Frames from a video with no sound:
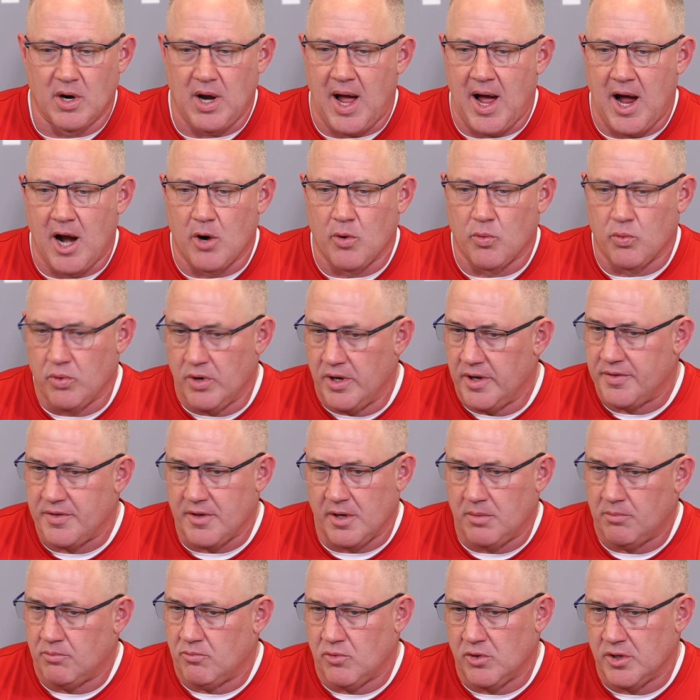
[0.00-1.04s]
Our
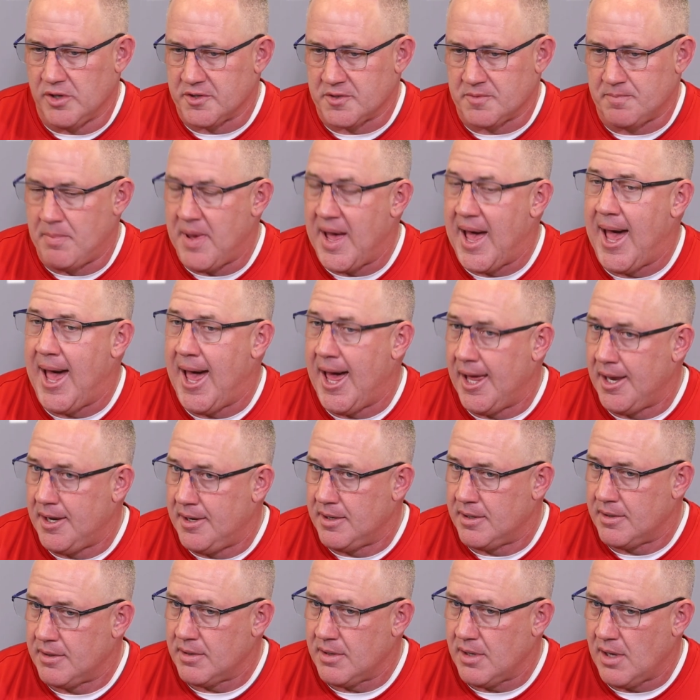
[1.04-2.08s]
rhythm was bad.
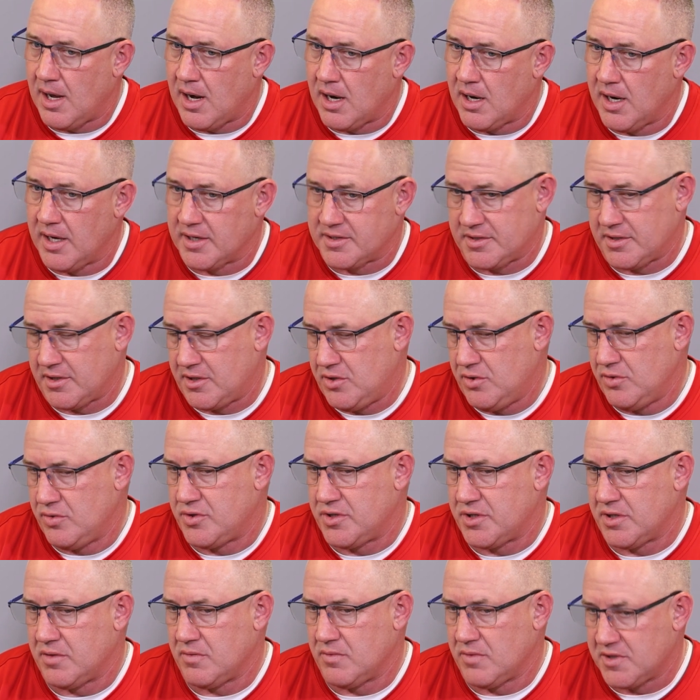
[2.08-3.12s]
Our
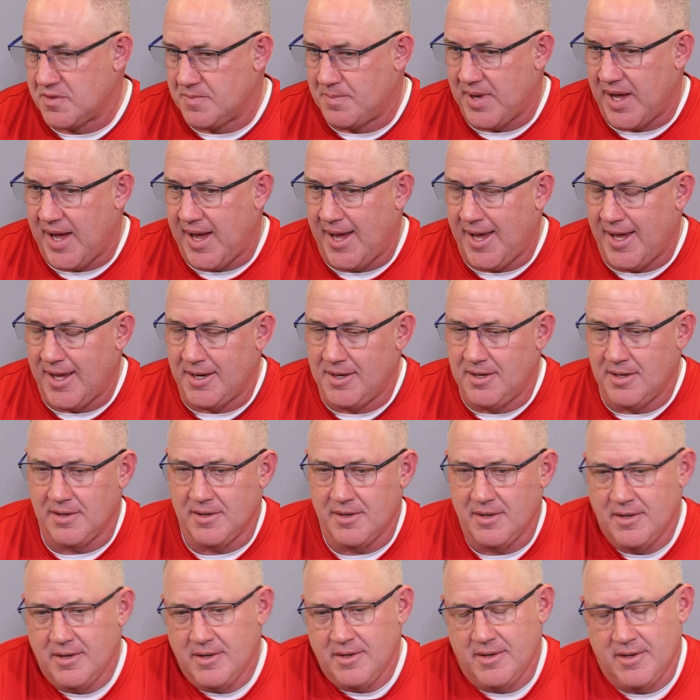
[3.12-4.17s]
execution was bad.
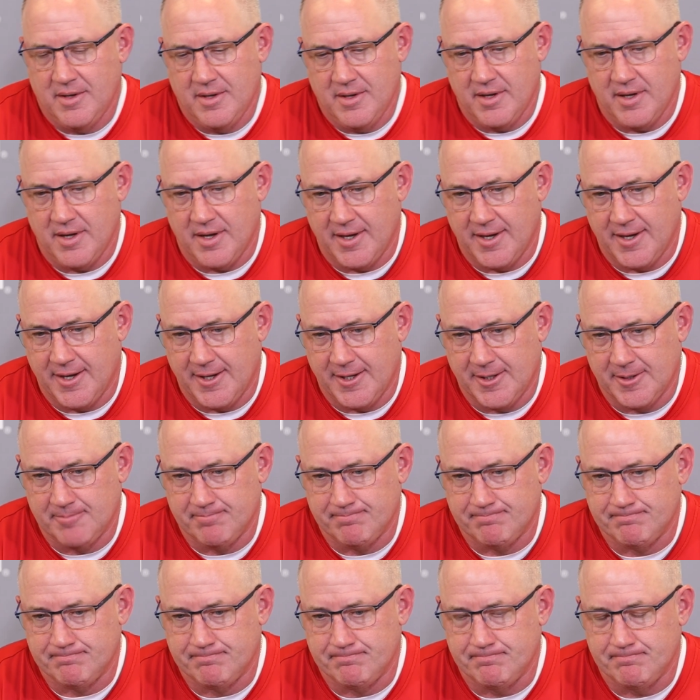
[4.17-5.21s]

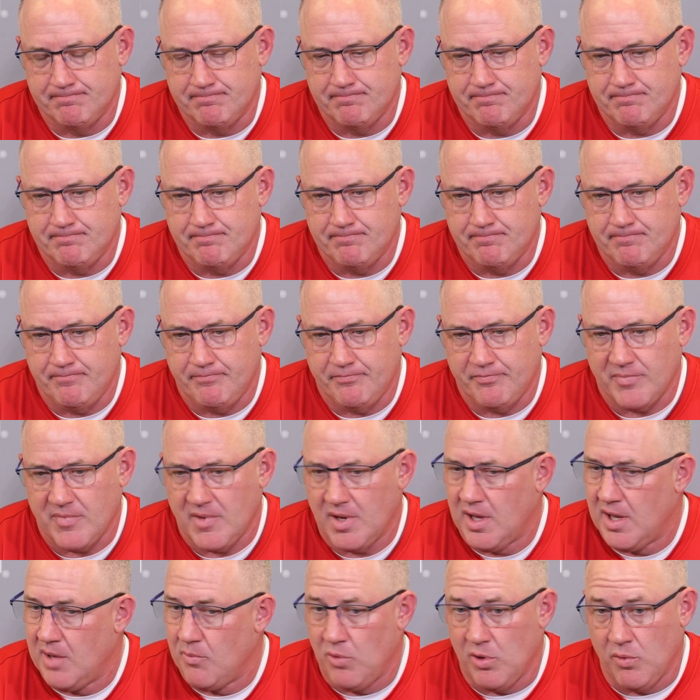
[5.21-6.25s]
And
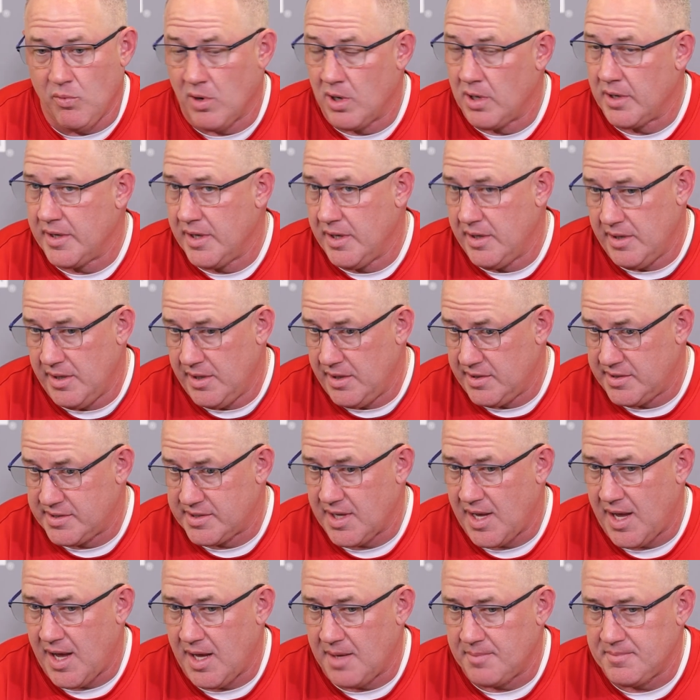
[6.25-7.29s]
we weren't getting any
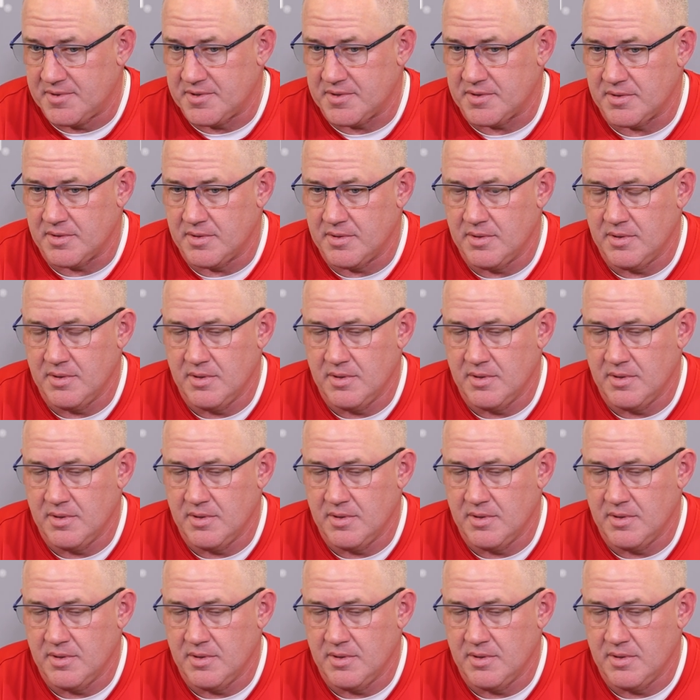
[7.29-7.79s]
stops.